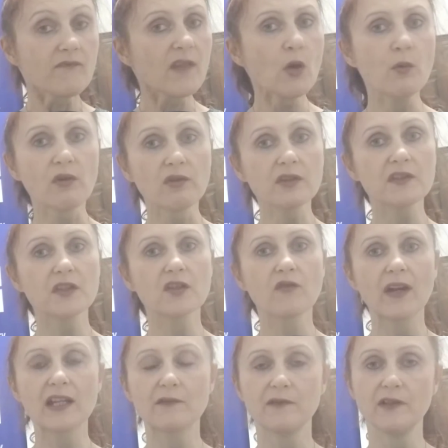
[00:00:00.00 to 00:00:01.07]
We're also
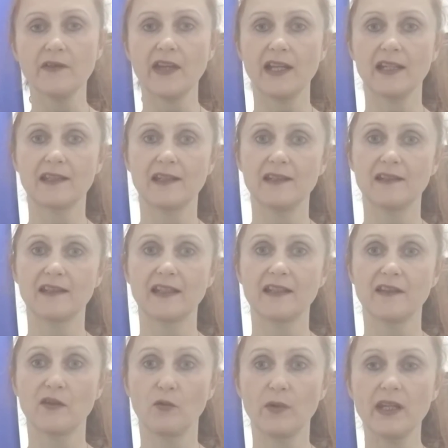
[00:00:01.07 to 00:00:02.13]
grateful that it is
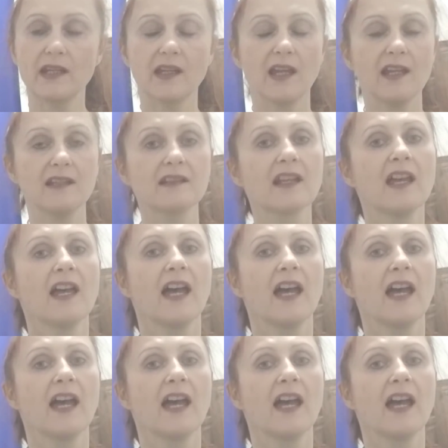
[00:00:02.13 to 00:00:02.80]
the weekend.